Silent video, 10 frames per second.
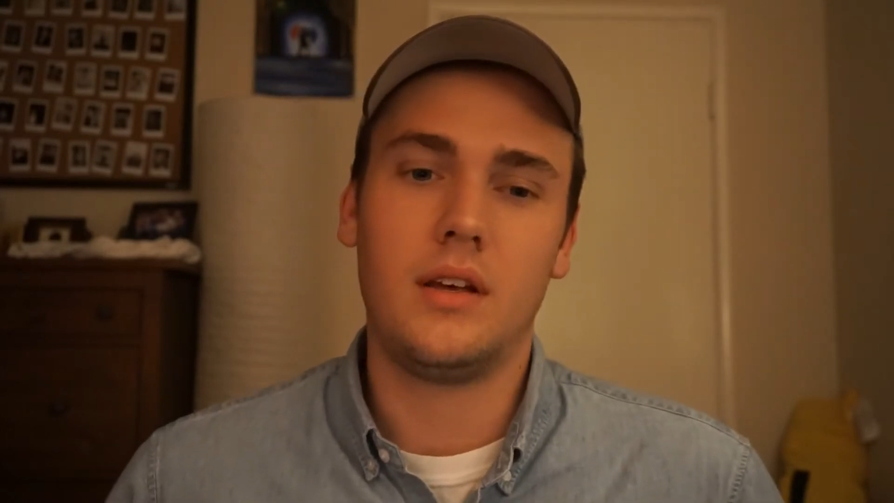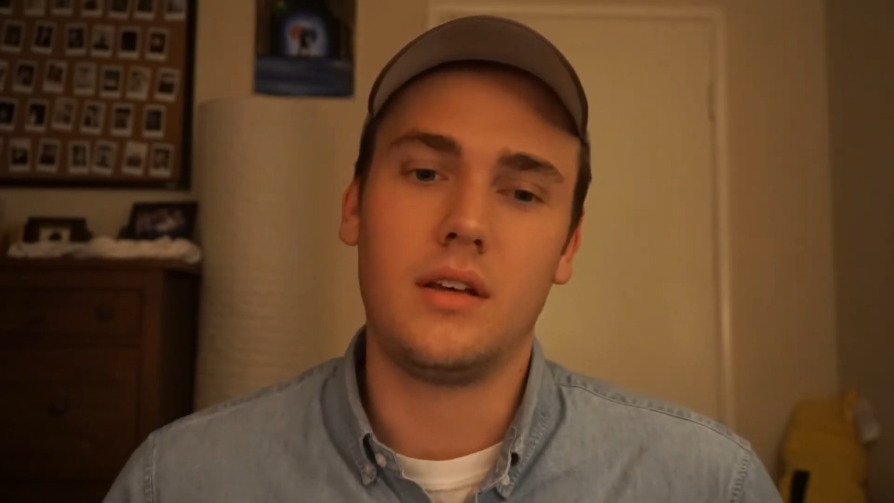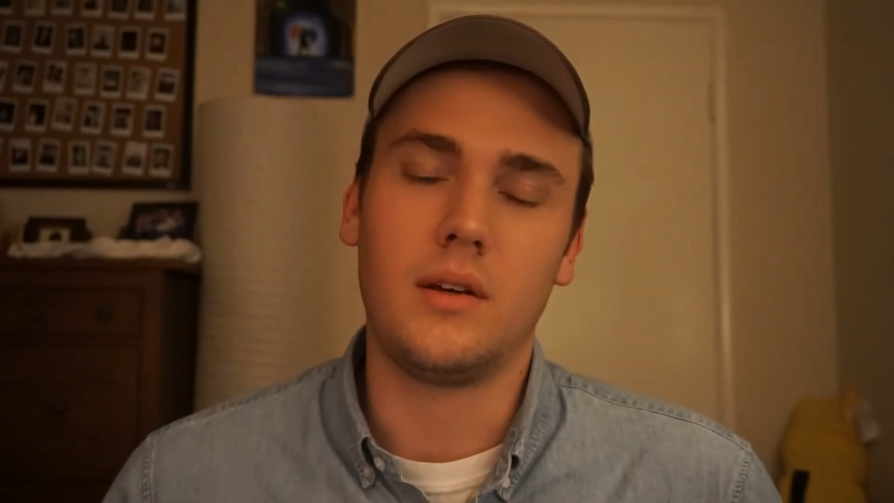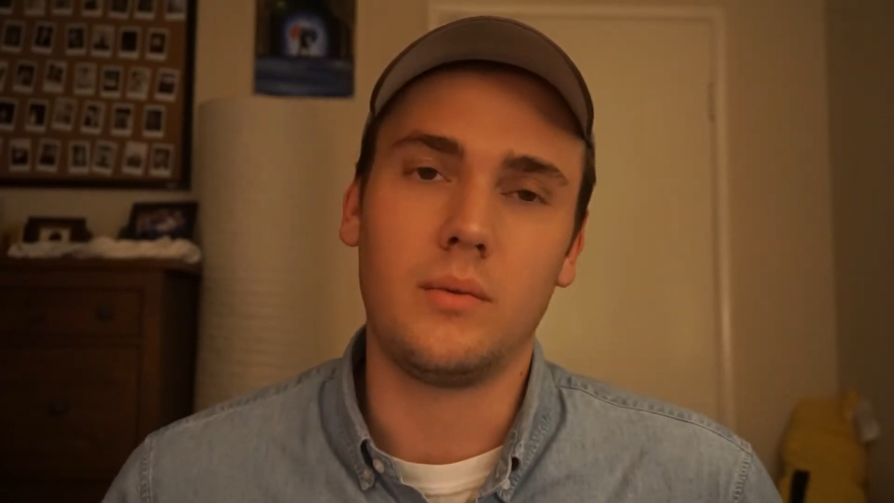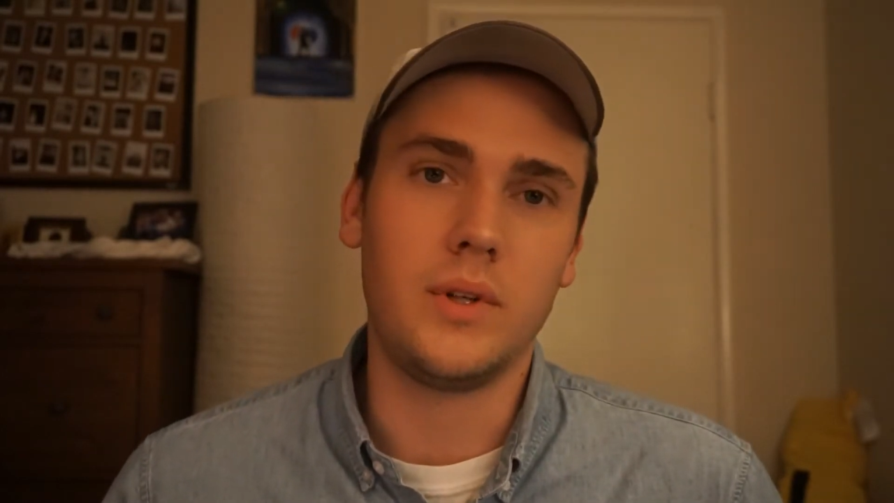
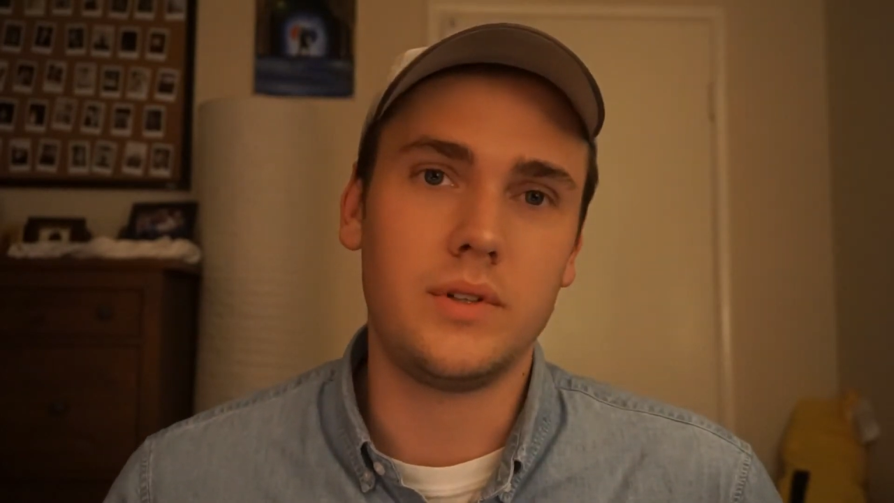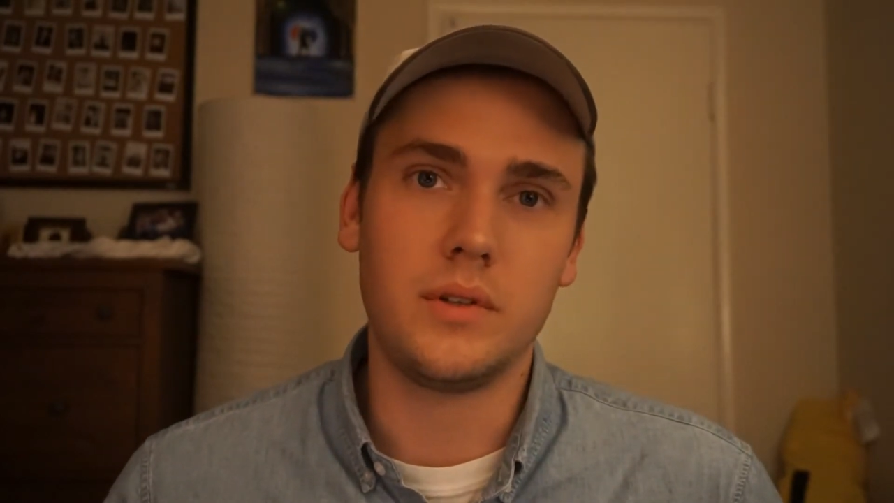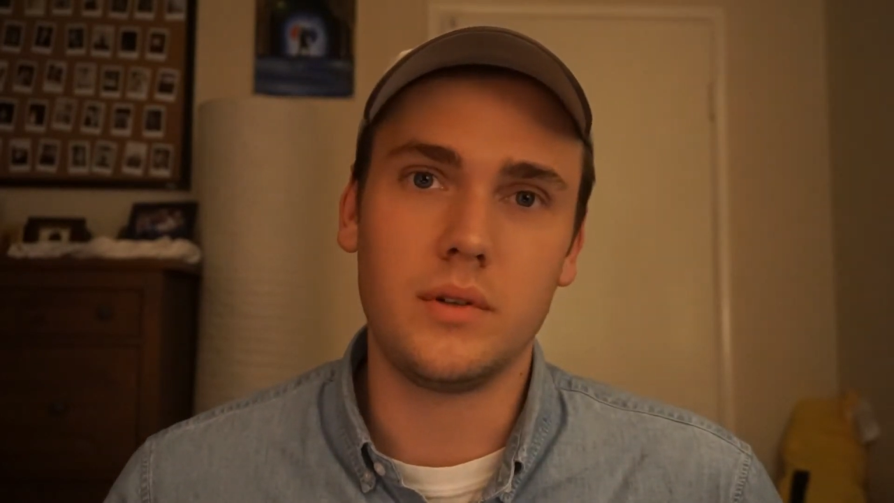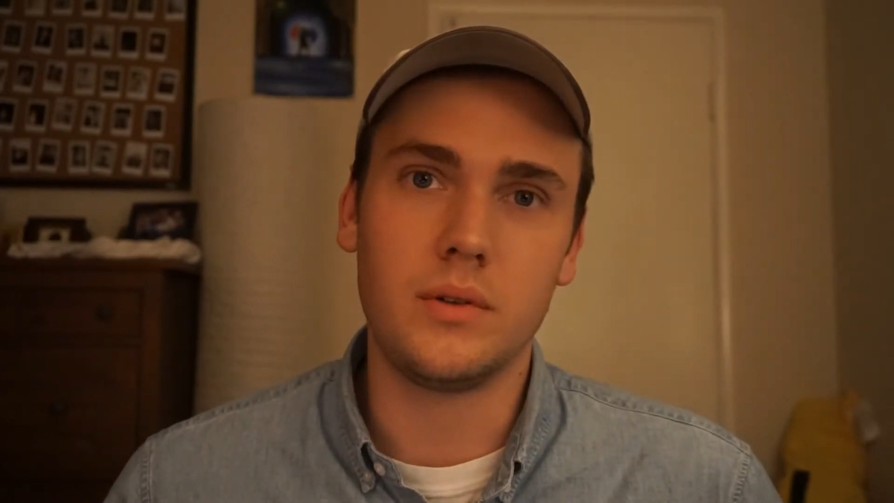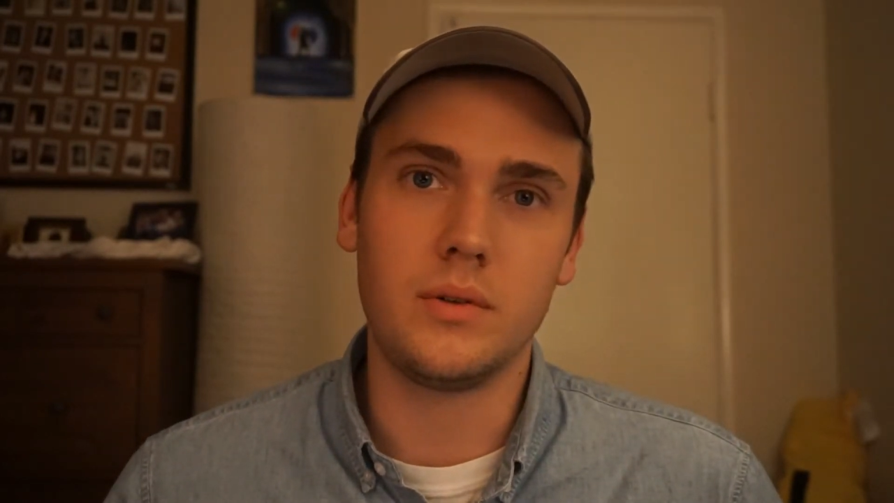and we
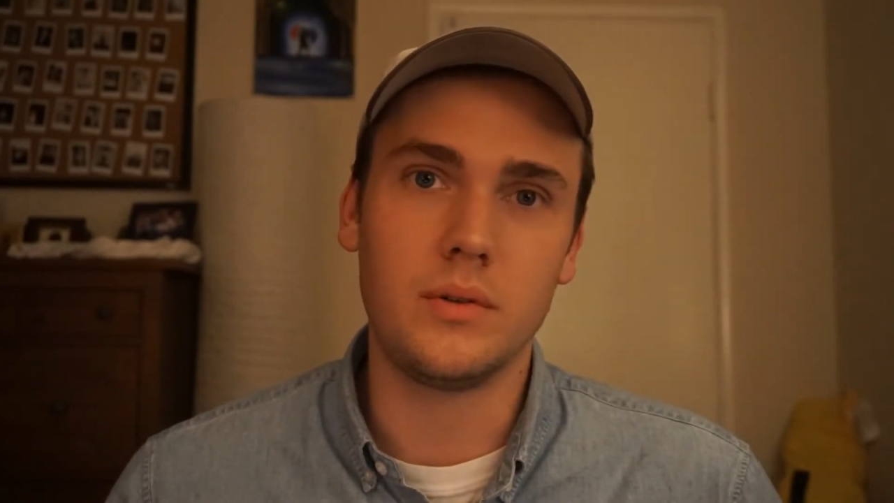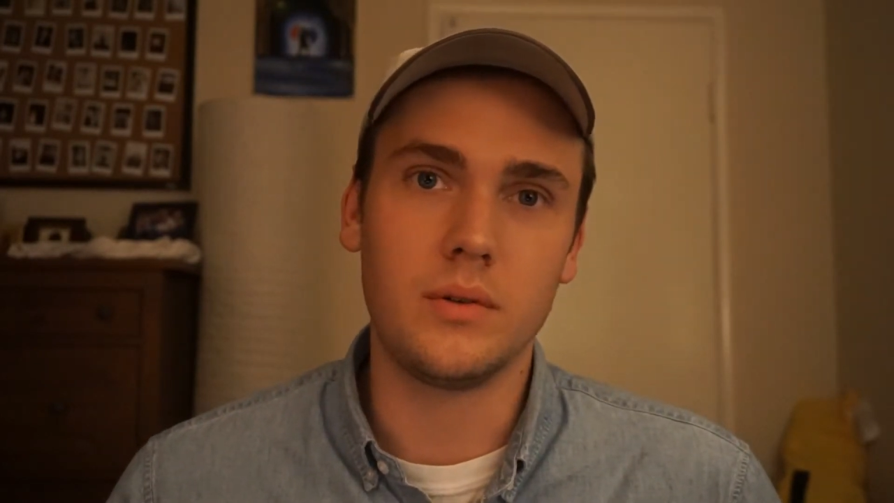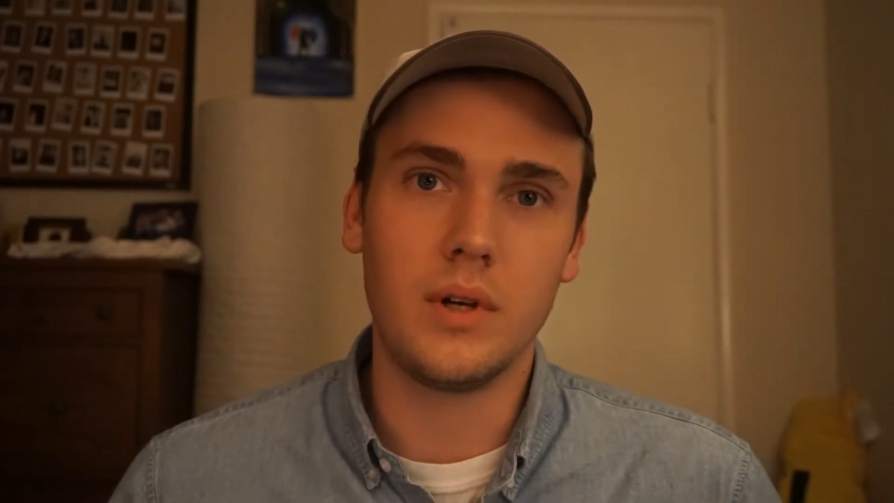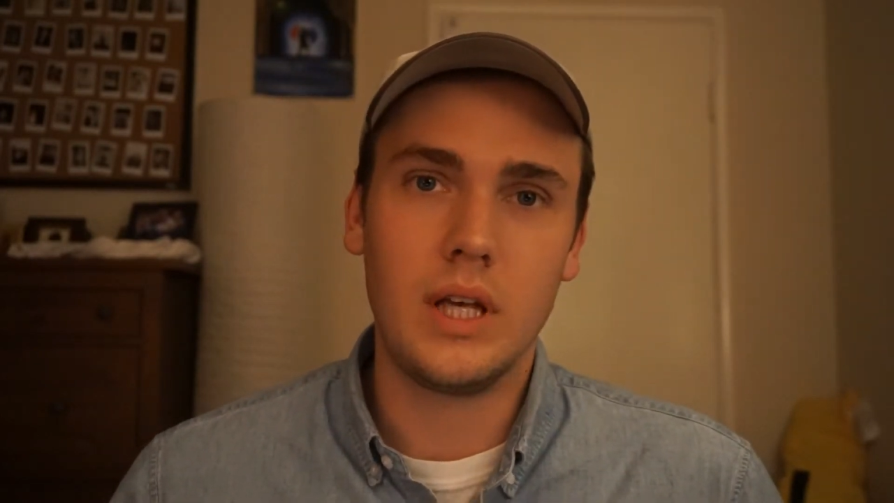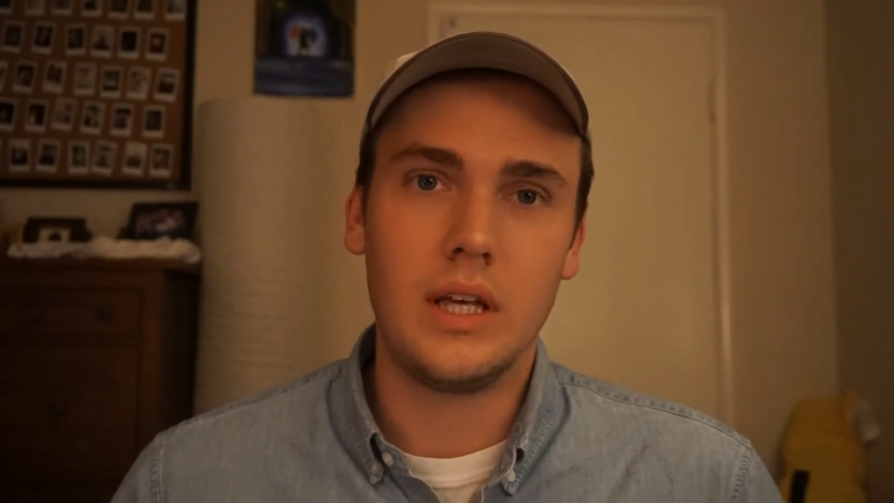do